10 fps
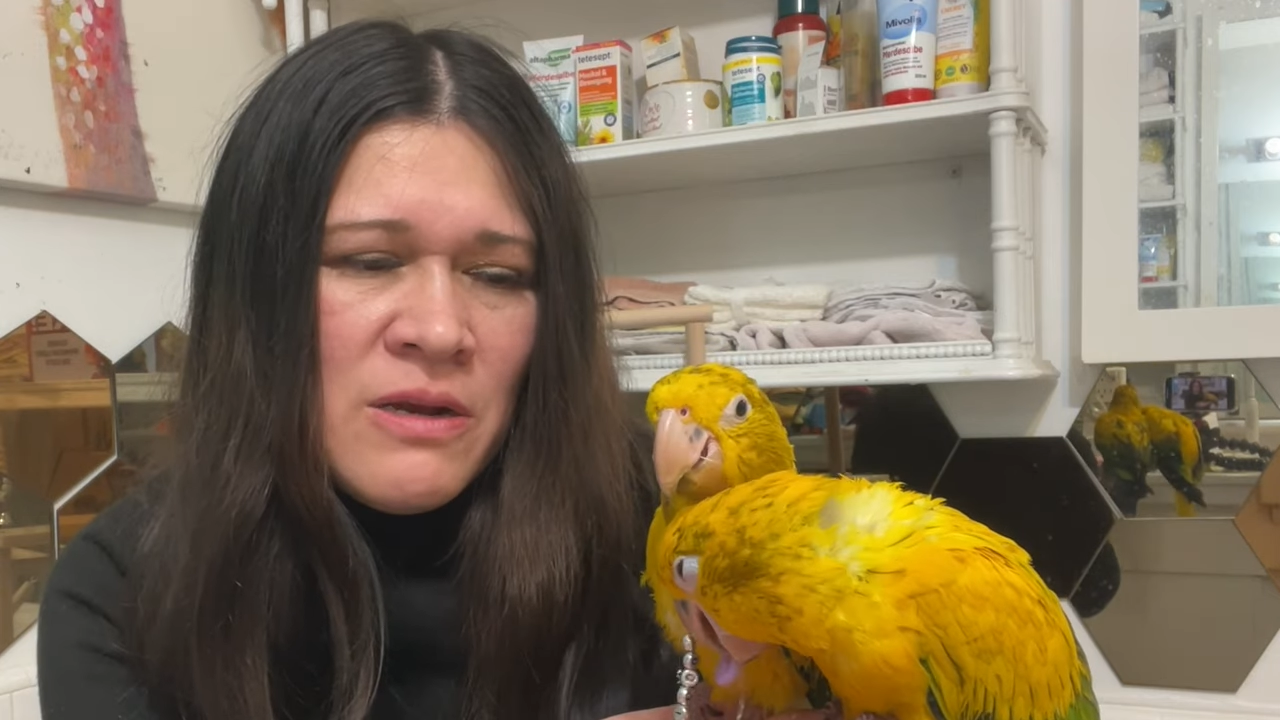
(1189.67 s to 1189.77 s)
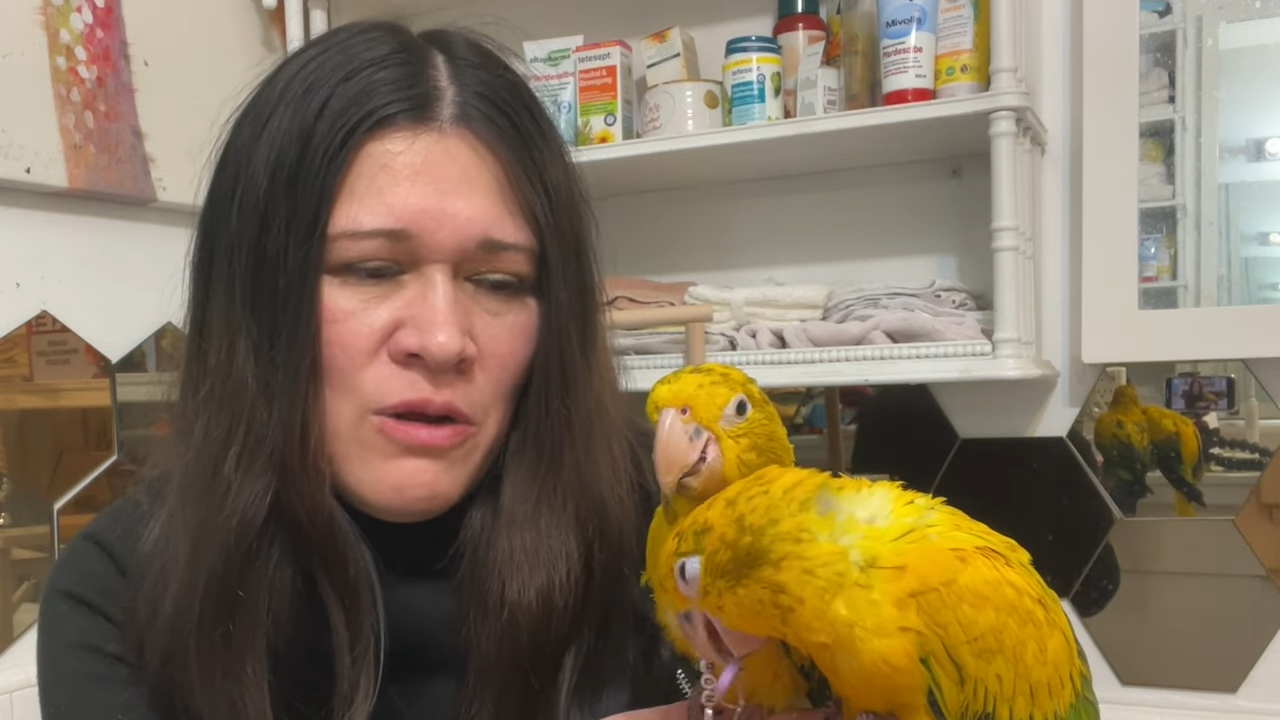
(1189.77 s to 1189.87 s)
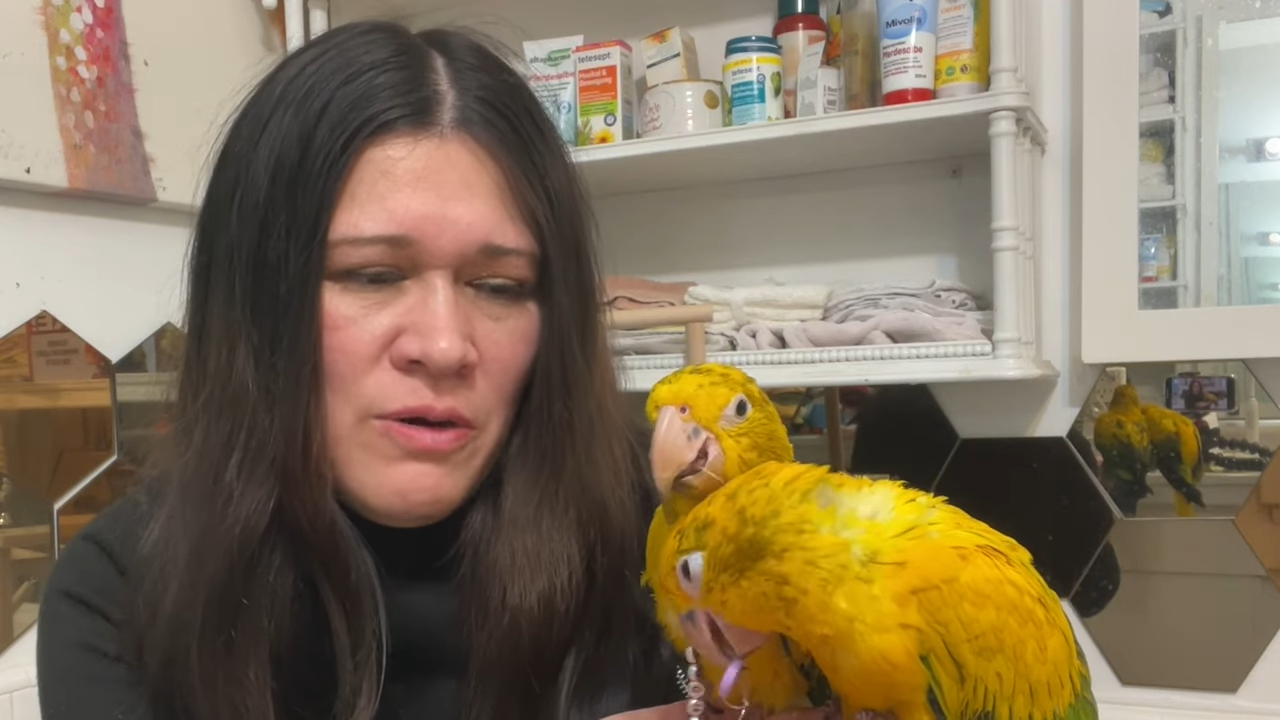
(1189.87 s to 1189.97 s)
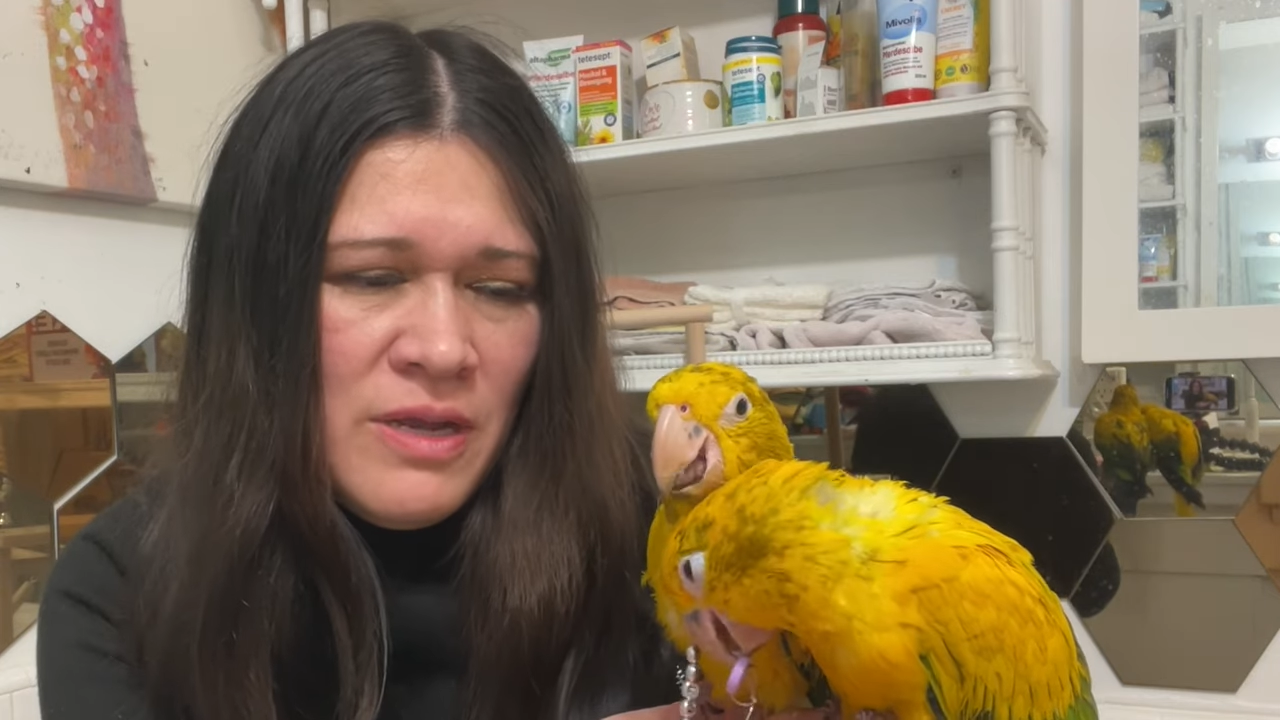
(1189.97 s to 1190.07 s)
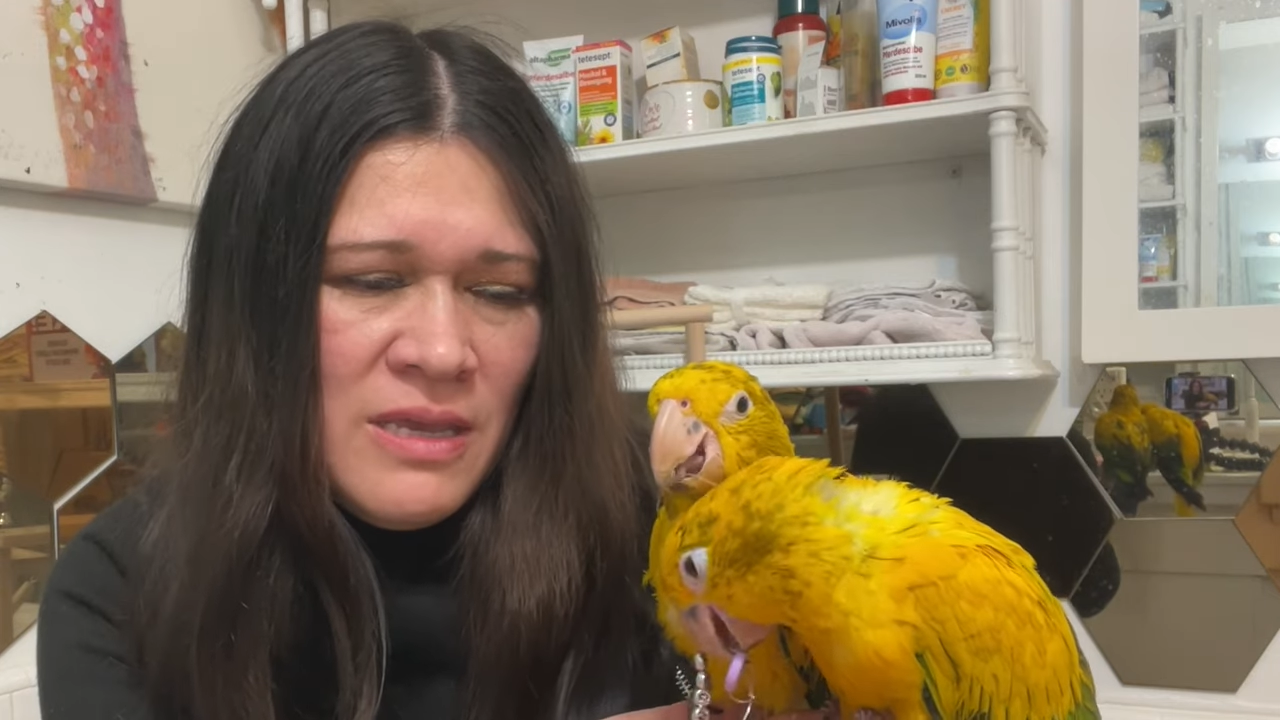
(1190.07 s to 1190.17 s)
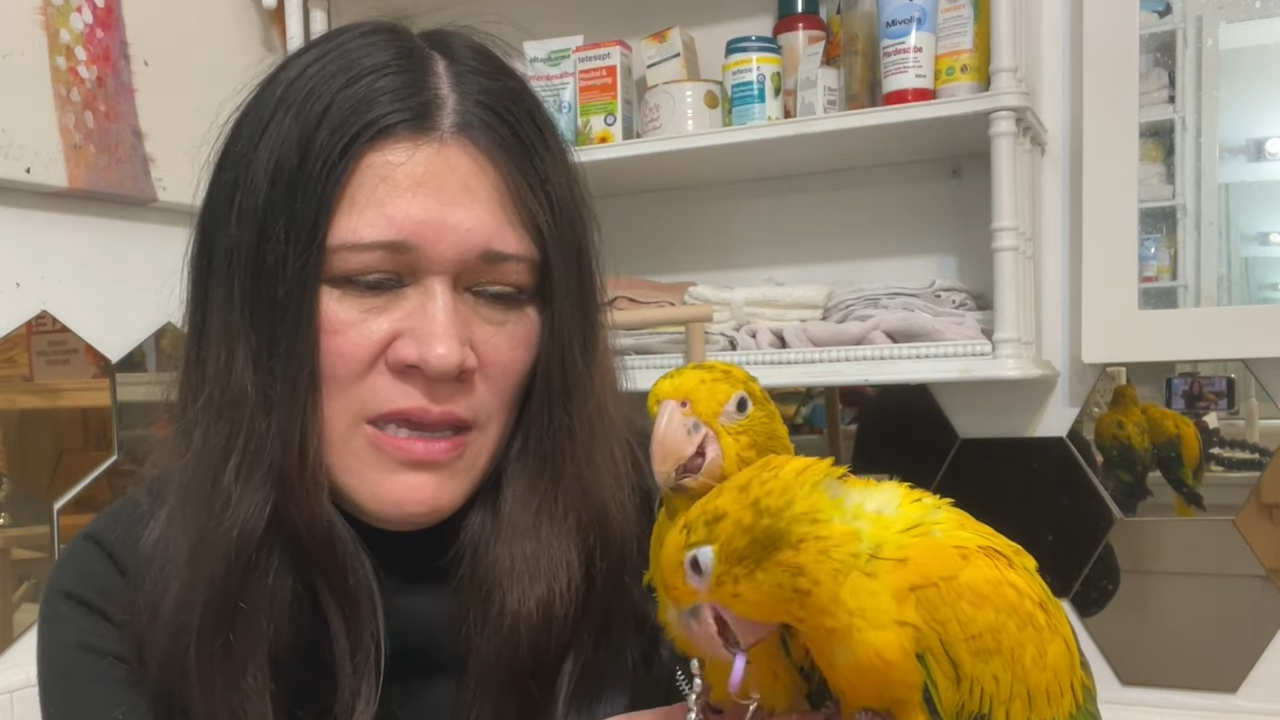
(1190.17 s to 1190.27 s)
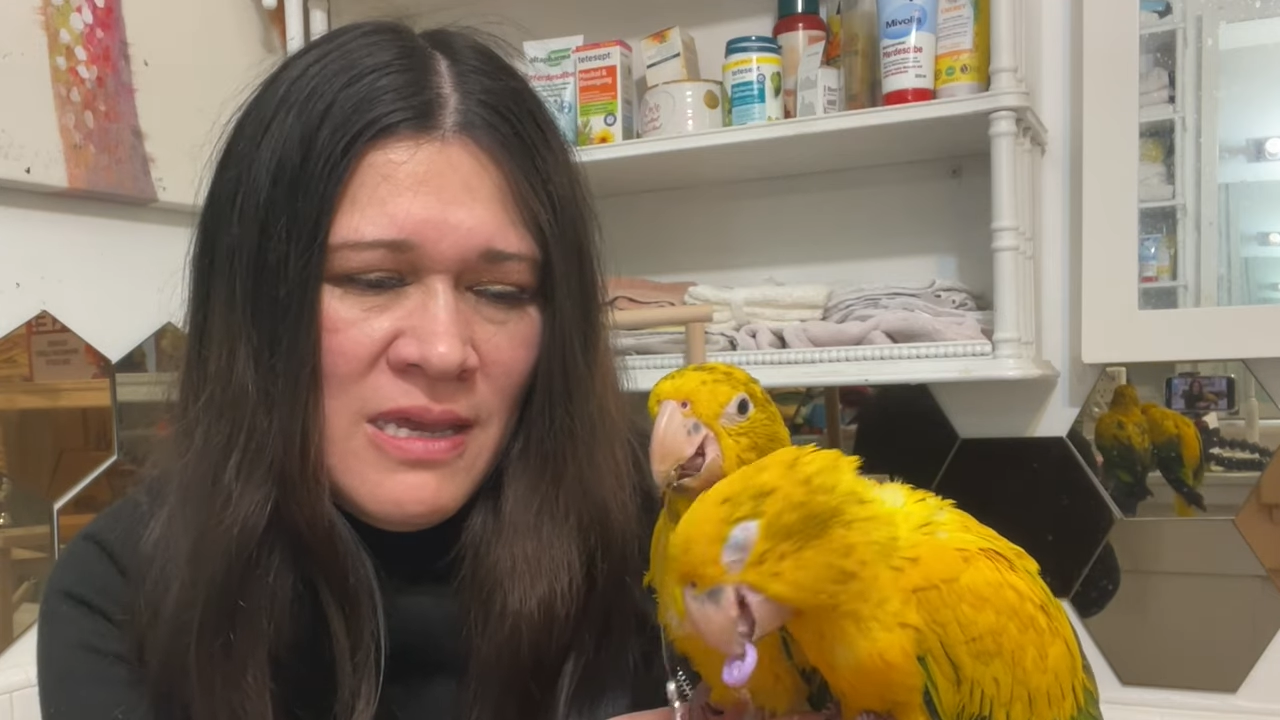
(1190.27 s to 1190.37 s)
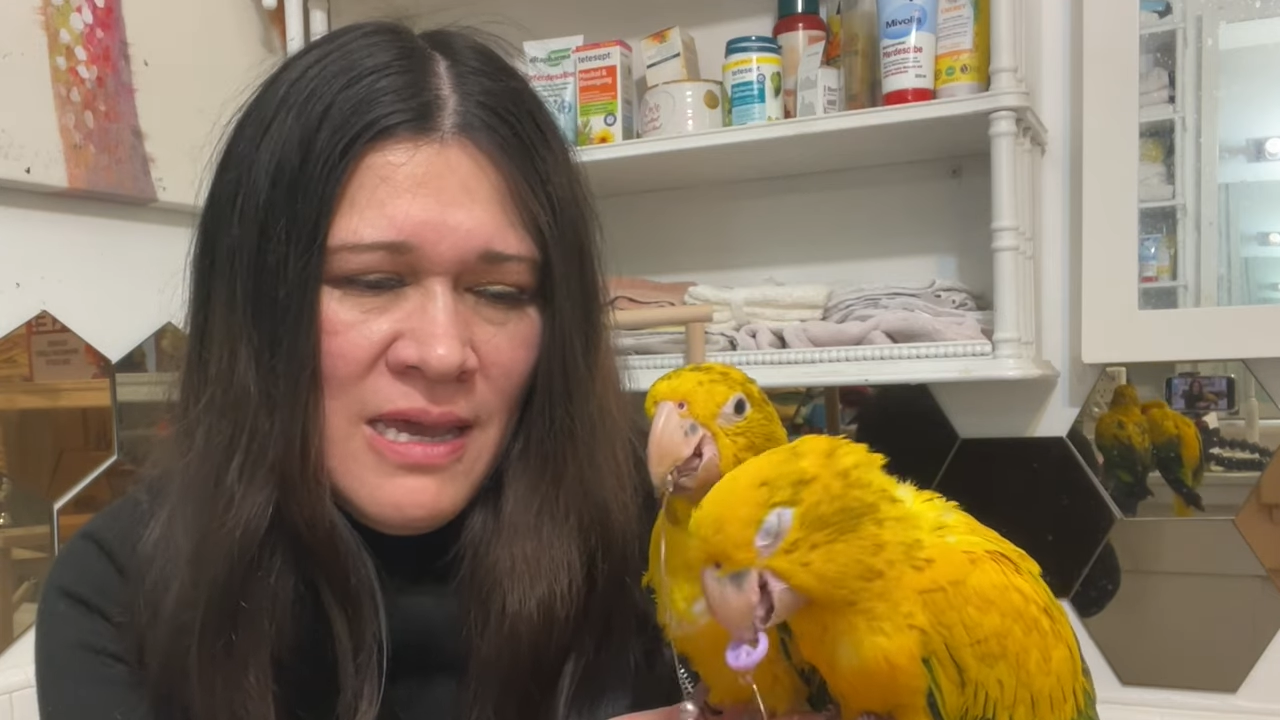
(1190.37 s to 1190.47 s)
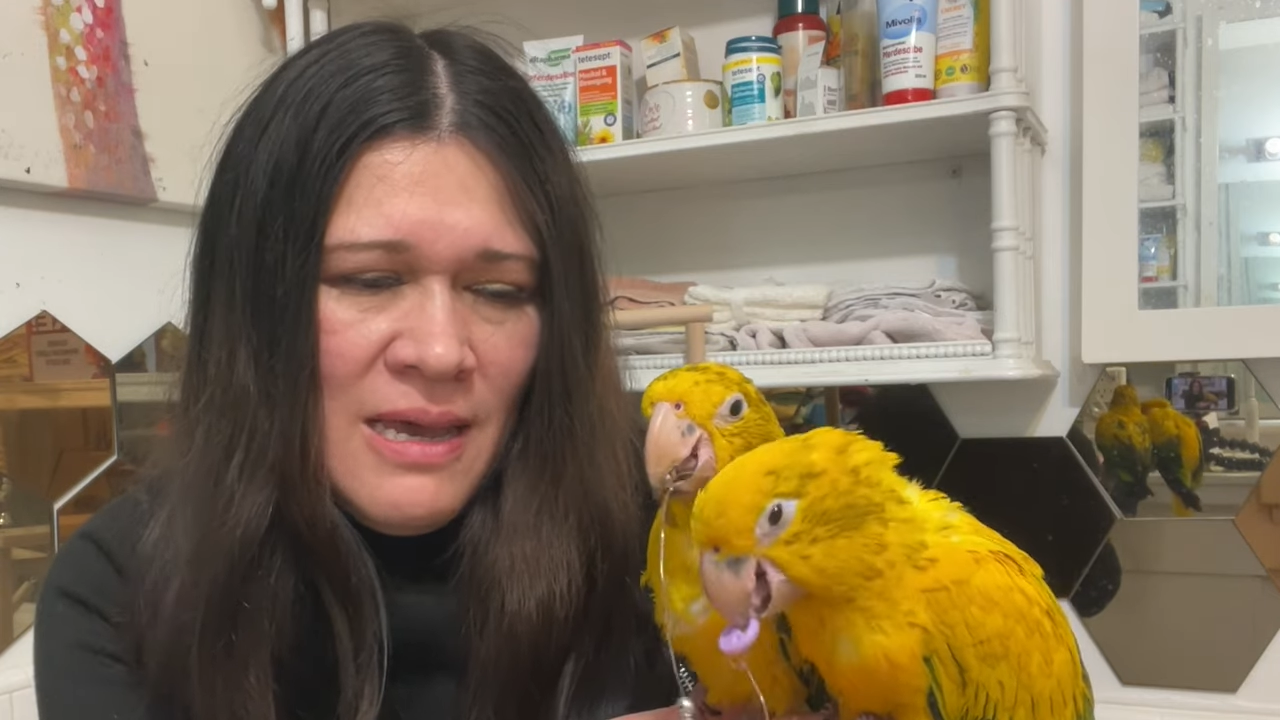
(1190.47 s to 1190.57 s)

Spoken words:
lorikeet,